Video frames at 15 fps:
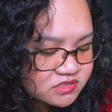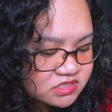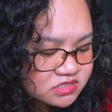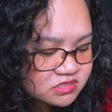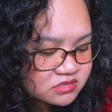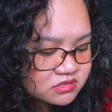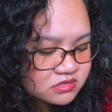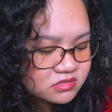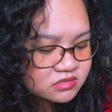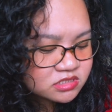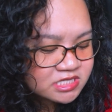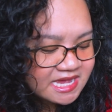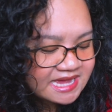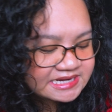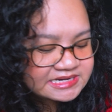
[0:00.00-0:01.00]
to
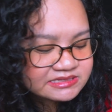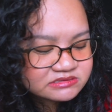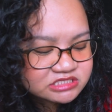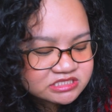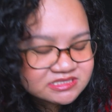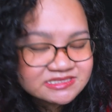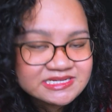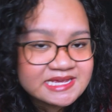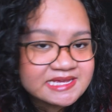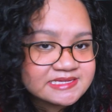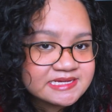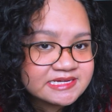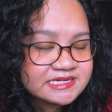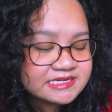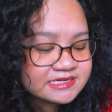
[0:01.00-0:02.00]
add it just in case
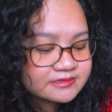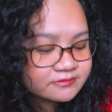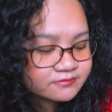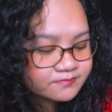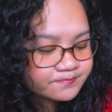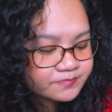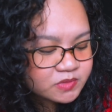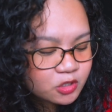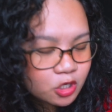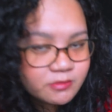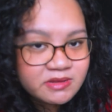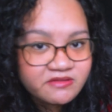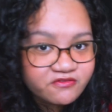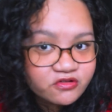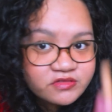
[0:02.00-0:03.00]
I need it. Or
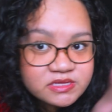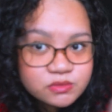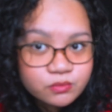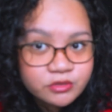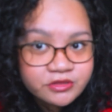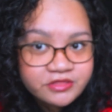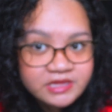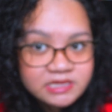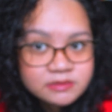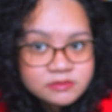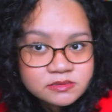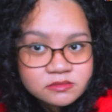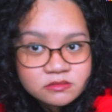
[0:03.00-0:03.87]
maybe for these wood things,